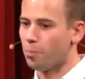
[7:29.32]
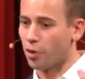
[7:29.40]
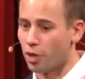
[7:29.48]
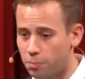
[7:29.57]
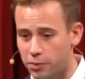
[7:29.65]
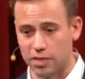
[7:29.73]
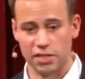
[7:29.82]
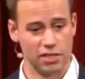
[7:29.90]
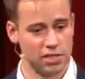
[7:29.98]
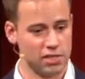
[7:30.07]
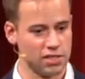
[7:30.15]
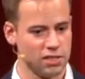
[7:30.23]

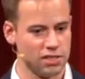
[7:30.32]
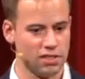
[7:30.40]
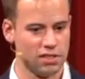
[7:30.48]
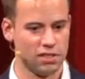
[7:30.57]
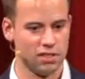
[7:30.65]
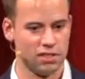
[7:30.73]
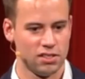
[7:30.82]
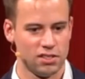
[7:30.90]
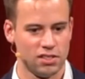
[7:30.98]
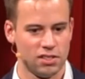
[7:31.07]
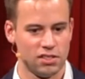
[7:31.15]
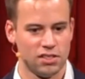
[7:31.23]
Purpose
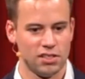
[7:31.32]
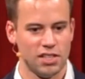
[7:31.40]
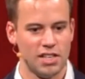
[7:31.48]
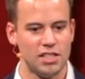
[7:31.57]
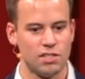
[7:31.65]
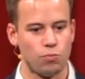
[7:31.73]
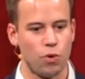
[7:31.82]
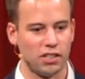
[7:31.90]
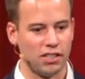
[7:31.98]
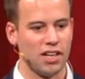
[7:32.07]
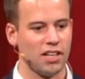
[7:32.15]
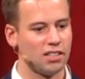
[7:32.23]
is
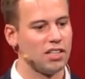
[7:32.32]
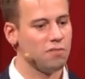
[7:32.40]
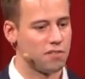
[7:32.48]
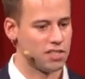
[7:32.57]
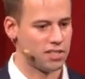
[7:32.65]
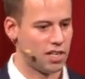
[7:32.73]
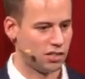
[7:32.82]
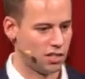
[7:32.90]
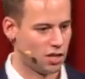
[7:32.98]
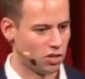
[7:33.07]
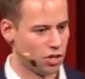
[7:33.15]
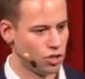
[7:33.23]
what can give us that
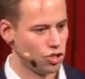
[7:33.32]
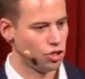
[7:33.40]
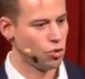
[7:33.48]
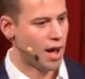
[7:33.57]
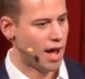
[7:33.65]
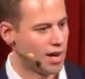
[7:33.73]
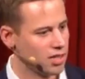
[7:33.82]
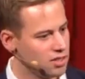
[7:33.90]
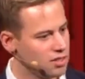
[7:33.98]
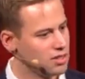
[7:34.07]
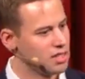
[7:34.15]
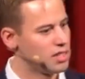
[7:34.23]
courage to
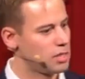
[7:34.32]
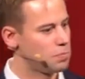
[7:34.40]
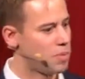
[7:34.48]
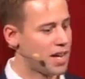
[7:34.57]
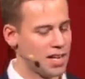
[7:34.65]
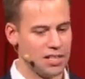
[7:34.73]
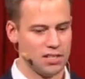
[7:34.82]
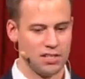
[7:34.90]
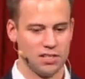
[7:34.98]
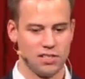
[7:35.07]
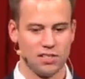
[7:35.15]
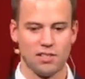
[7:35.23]
act
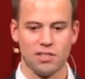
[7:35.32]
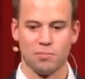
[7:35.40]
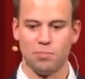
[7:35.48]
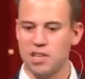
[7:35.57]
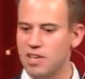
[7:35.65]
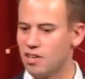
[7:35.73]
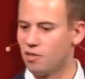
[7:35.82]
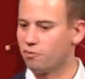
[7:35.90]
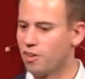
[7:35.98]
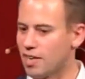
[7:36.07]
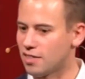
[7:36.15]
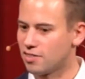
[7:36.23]
despite being
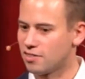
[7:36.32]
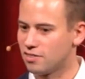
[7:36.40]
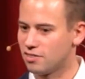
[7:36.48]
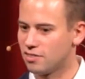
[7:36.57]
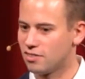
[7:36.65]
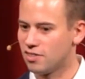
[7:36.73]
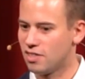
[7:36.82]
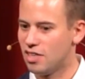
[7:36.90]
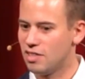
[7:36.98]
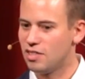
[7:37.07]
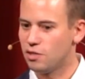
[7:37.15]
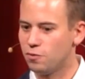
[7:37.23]
afraid.
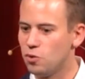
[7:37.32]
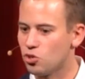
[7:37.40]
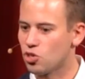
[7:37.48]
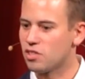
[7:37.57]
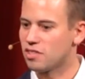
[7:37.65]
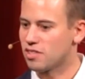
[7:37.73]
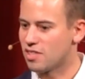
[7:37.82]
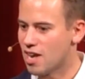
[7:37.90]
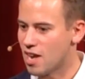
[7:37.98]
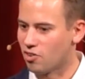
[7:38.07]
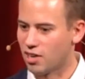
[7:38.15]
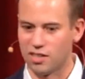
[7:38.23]
This future is
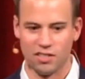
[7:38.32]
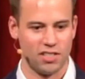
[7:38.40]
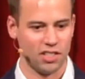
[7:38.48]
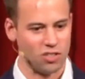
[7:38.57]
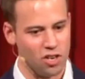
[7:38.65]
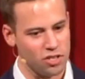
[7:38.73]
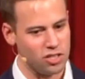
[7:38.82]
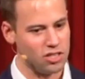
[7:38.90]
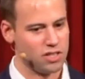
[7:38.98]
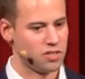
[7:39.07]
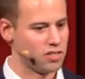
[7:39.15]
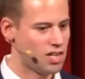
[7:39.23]
scary.
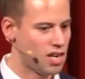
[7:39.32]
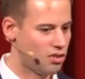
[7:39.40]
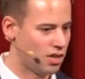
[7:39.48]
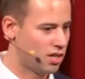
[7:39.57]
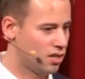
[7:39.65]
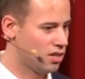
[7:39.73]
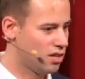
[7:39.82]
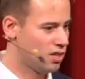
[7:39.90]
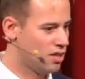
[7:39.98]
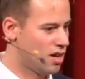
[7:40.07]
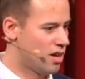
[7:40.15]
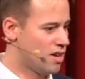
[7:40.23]
Technologies are scary.
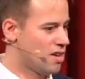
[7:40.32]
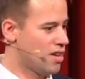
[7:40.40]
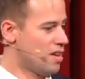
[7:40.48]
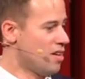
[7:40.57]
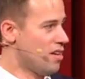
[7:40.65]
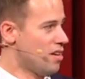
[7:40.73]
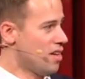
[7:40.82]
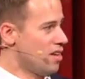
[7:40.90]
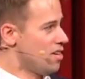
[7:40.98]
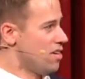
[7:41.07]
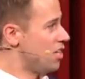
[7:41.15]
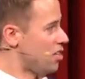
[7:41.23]

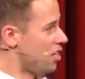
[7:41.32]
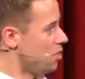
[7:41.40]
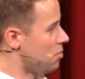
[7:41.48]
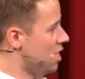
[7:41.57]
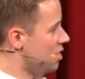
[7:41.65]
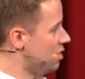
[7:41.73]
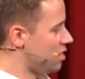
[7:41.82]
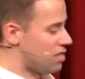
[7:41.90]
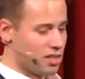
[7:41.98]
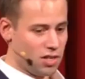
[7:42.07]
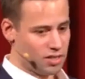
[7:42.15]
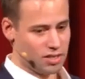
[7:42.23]

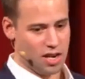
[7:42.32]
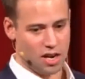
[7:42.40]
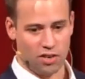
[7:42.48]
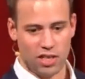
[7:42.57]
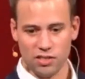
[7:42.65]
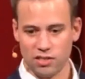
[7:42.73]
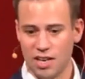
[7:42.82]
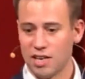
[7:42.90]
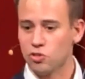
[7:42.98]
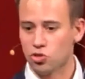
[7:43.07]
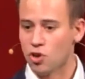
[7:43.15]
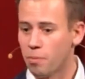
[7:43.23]
Economies are scary.
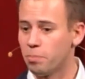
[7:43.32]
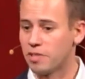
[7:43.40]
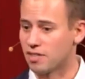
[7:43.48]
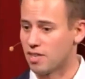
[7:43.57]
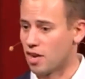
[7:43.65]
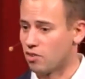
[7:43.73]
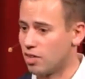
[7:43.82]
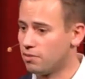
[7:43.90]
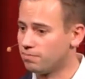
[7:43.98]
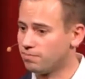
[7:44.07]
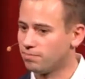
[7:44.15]
And Trump is scary.